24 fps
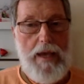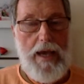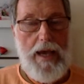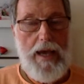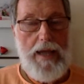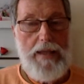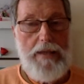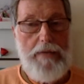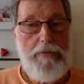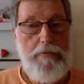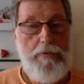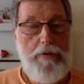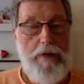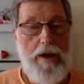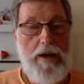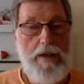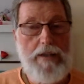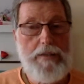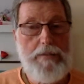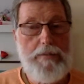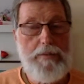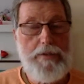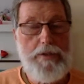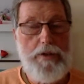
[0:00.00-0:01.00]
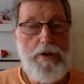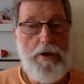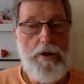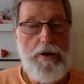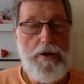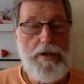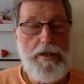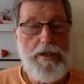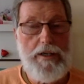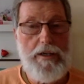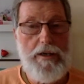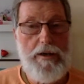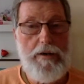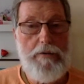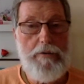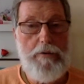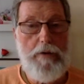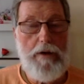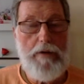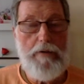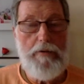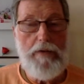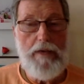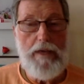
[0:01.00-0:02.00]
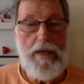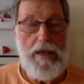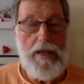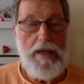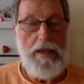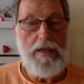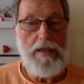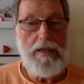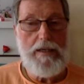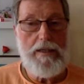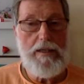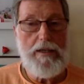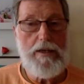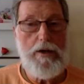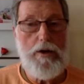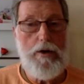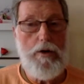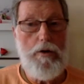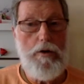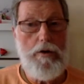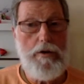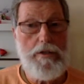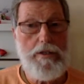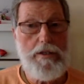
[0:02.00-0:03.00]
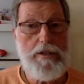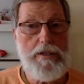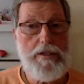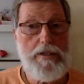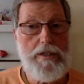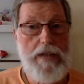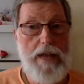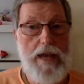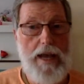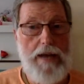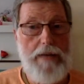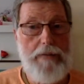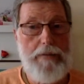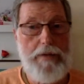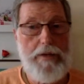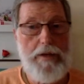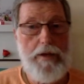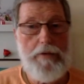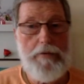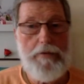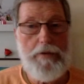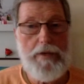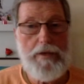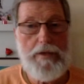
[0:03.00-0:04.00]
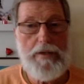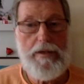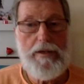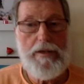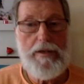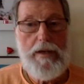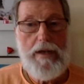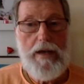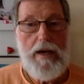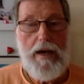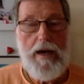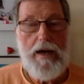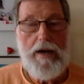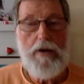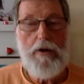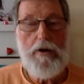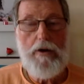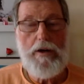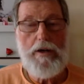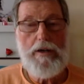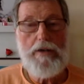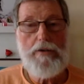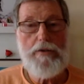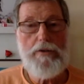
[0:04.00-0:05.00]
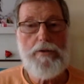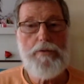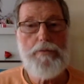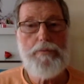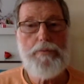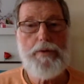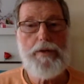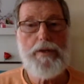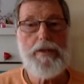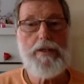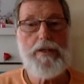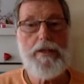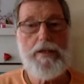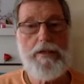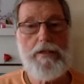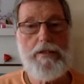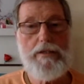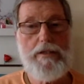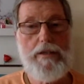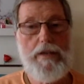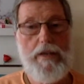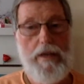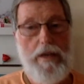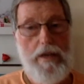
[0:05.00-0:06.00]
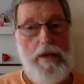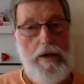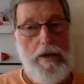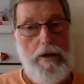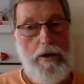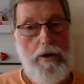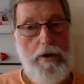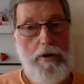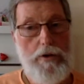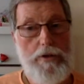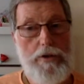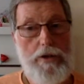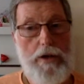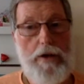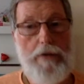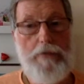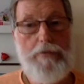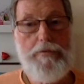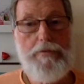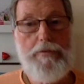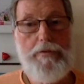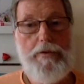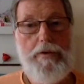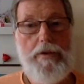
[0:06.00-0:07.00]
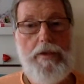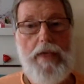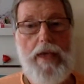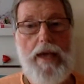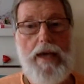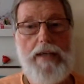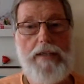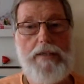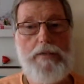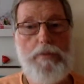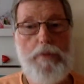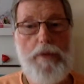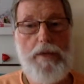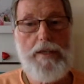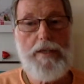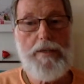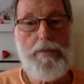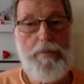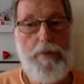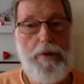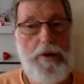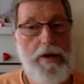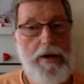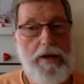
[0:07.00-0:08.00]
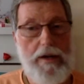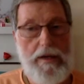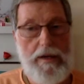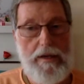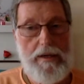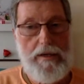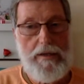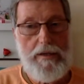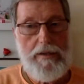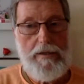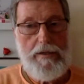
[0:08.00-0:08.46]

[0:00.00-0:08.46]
And the vast majority of what we eat, the coarsest element of it, according to the Upanishads, goes off as waste product.